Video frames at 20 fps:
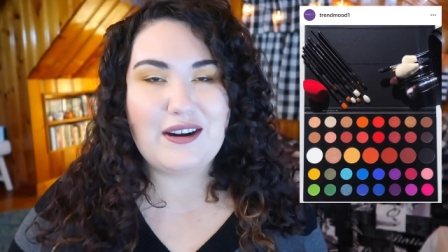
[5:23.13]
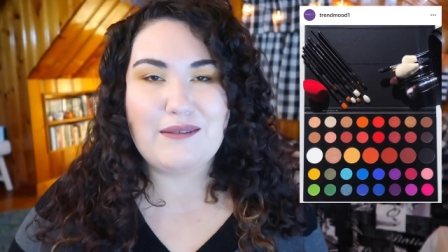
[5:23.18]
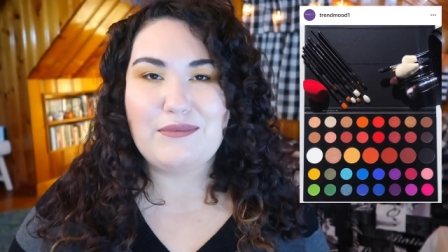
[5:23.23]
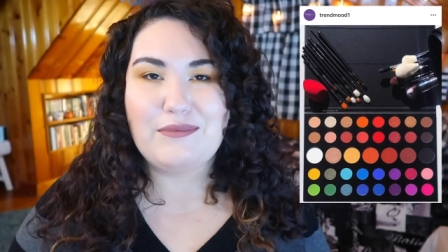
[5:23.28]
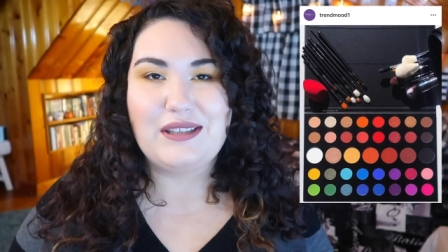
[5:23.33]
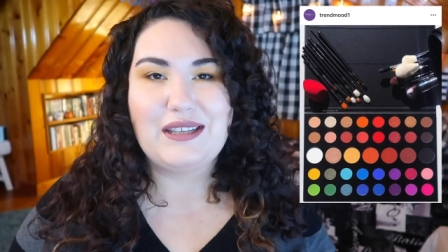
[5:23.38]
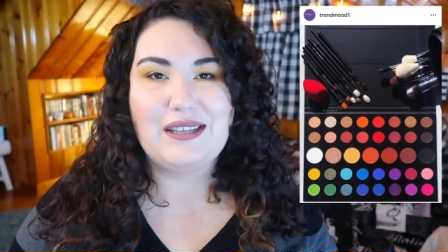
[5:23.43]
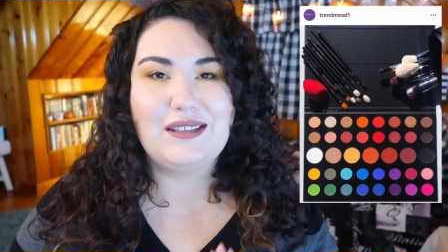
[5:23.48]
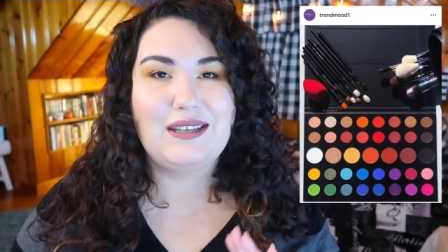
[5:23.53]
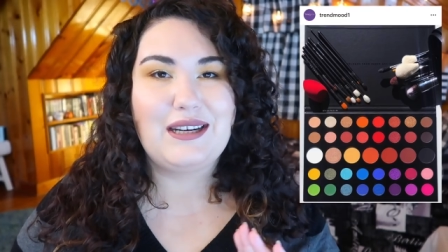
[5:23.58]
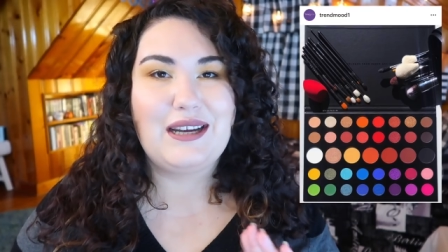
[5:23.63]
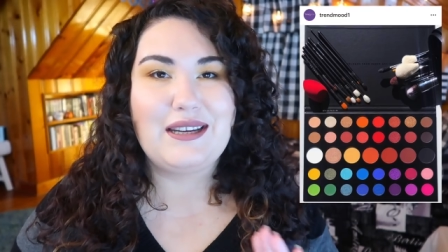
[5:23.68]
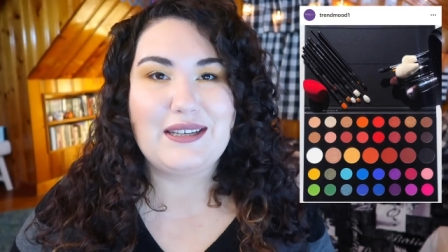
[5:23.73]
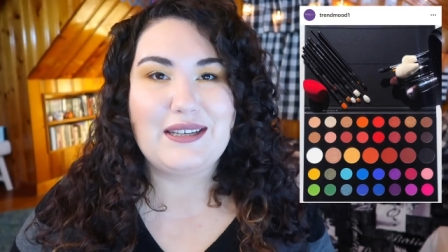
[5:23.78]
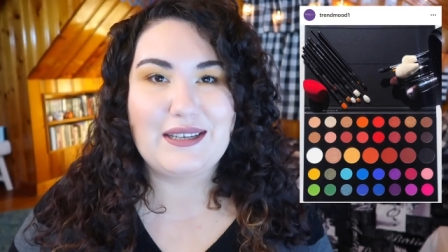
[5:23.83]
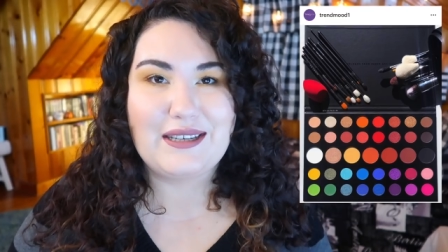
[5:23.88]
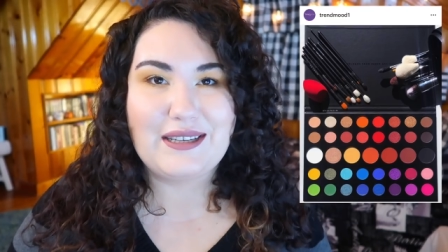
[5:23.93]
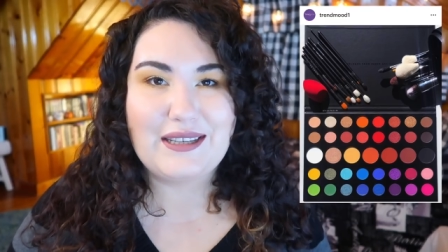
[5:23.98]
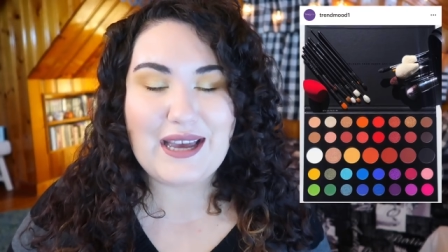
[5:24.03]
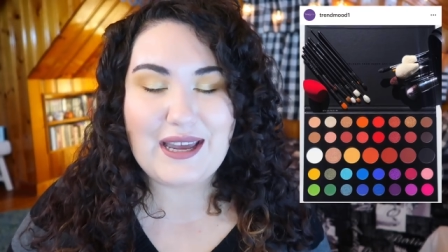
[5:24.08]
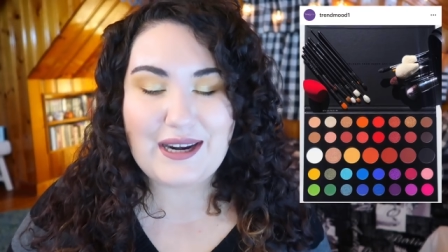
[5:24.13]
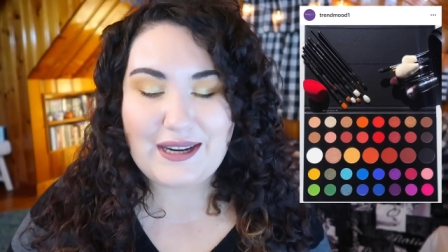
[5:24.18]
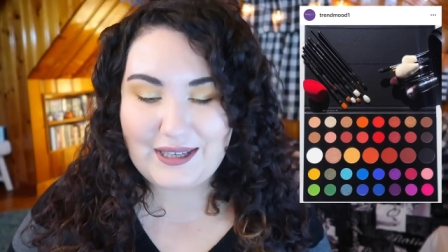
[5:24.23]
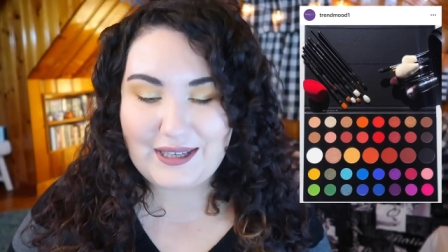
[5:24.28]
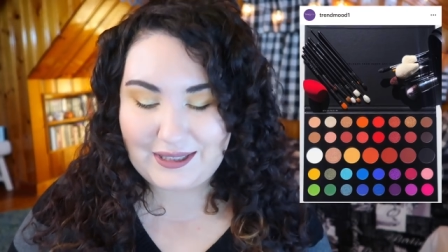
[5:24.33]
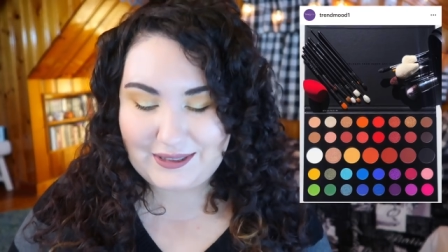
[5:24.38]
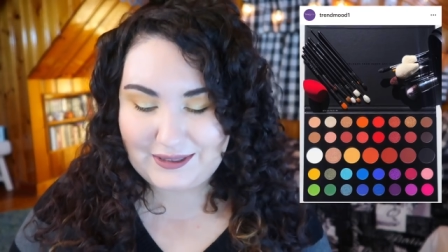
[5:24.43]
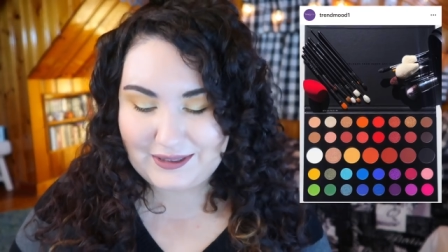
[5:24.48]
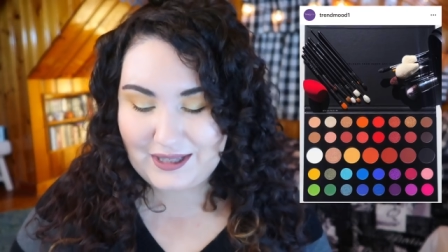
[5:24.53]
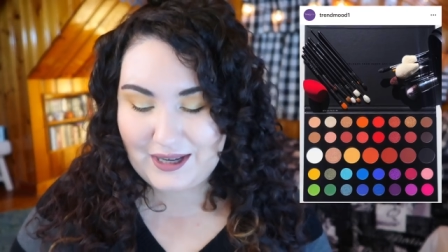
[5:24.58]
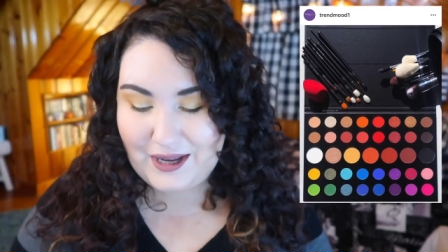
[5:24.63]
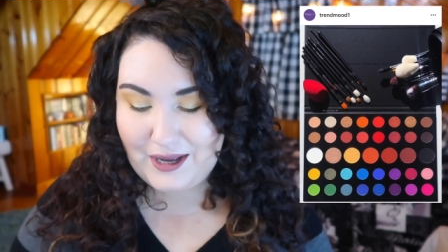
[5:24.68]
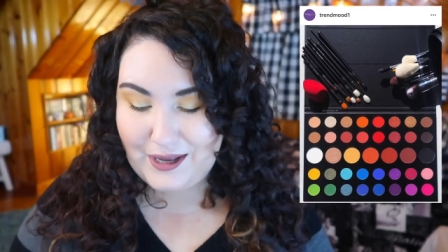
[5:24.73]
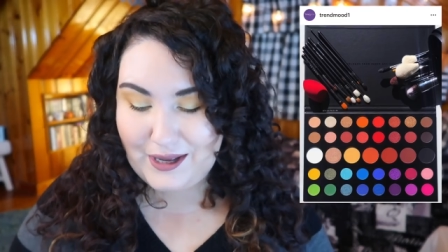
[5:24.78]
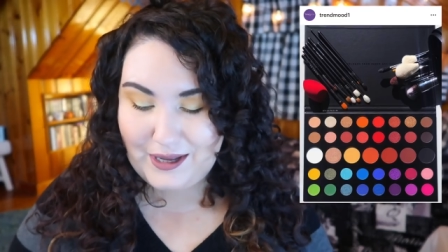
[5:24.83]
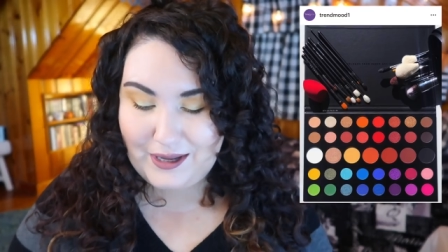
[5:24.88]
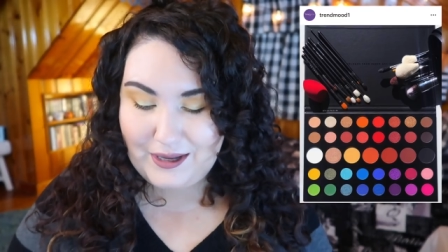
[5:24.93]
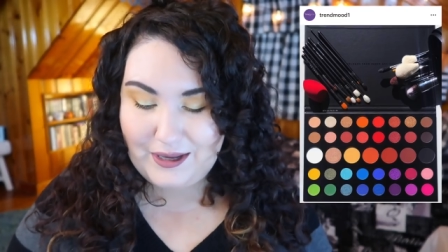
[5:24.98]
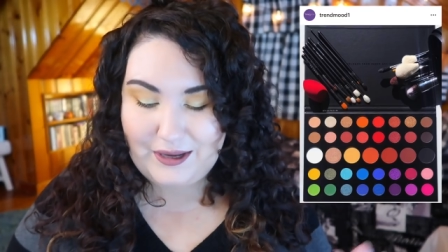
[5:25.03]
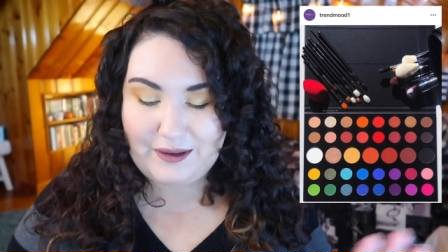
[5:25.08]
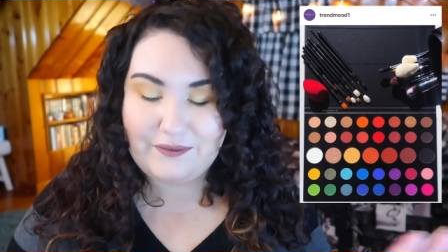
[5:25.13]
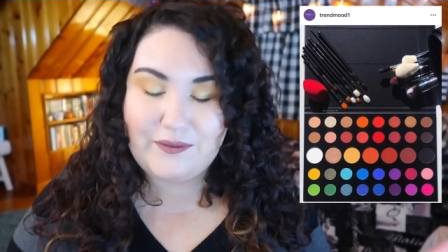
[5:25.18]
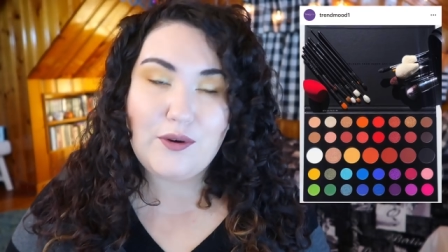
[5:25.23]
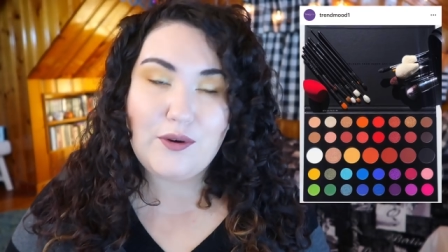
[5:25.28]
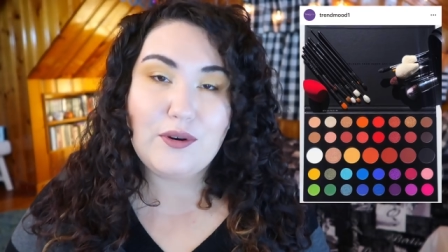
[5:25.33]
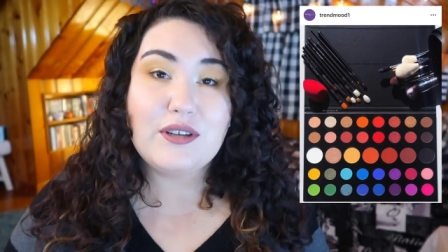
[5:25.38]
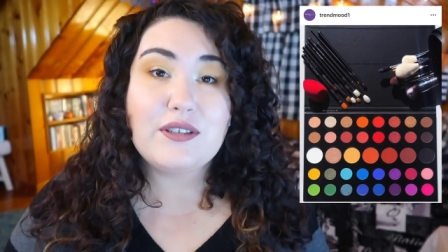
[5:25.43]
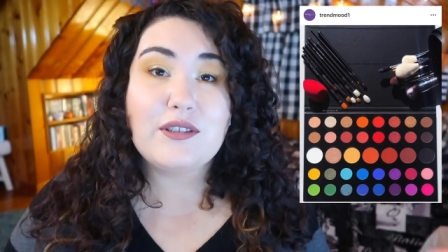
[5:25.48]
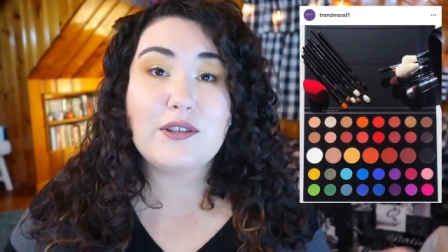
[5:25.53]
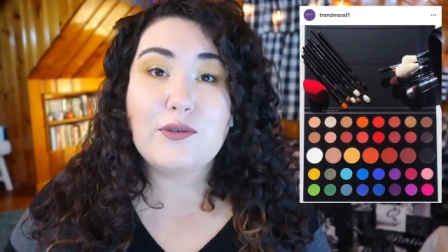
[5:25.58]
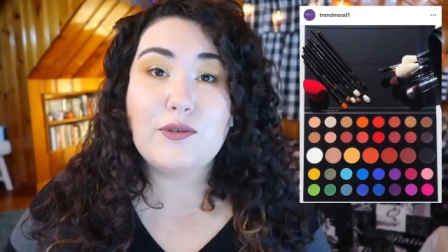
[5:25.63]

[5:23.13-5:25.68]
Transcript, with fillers: I'm really glad I didn't get it, because of course the